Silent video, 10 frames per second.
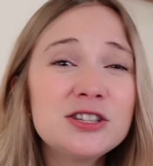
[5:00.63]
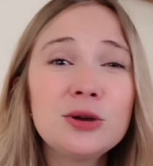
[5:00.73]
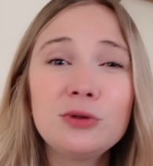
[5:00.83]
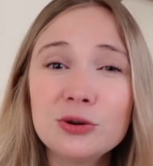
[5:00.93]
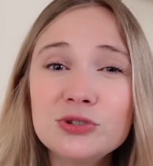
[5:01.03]
you
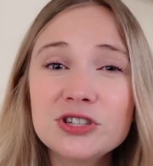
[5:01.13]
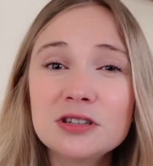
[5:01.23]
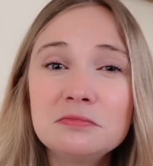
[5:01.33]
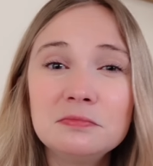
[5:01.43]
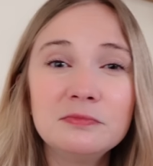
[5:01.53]
used
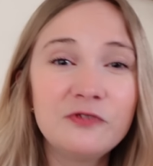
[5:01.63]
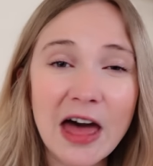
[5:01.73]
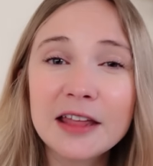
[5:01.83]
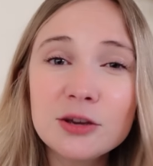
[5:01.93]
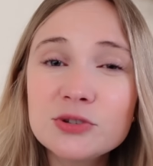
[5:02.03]
to
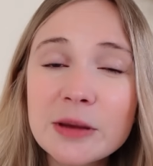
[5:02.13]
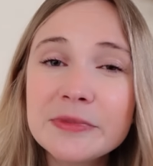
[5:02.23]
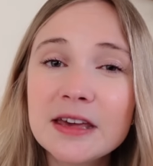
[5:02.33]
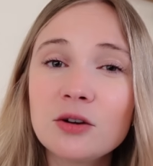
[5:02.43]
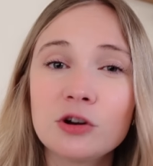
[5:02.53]
value
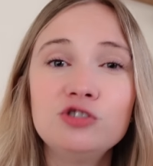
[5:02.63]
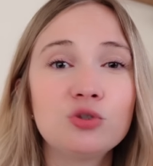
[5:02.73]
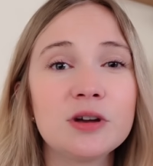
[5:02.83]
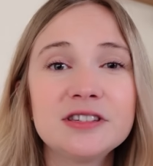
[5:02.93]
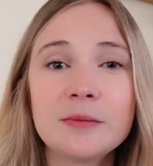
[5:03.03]
something or
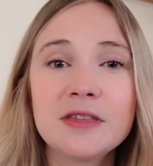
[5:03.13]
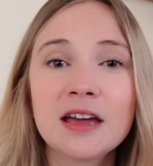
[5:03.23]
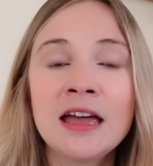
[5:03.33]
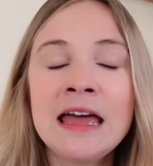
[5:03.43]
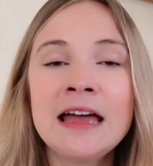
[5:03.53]
enjoy
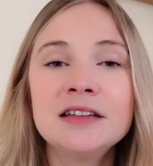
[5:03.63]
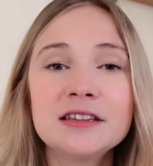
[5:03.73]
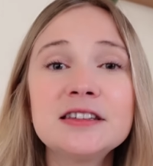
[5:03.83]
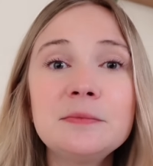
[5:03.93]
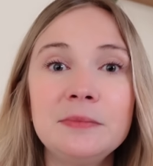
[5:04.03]
something
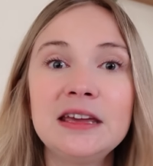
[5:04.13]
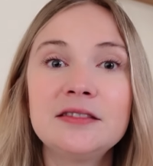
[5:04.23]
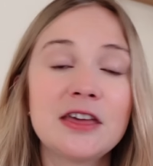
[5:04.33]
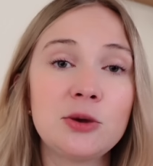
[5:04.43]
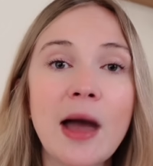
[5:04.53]
doesn't mean
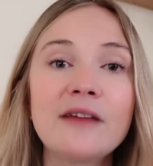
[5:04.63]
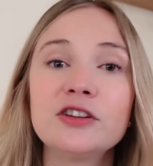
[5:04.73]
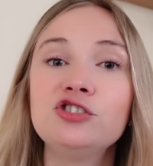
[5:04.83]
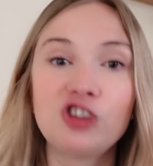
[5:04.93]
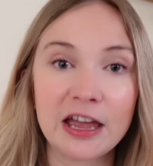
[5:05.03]
that you
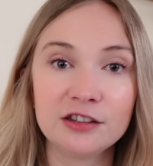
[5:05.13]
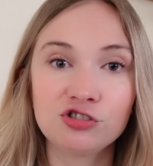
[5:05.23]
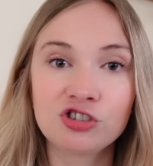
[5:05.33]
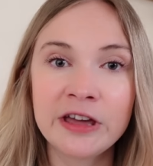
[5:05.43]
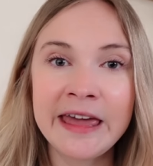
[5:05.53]
haven't changed.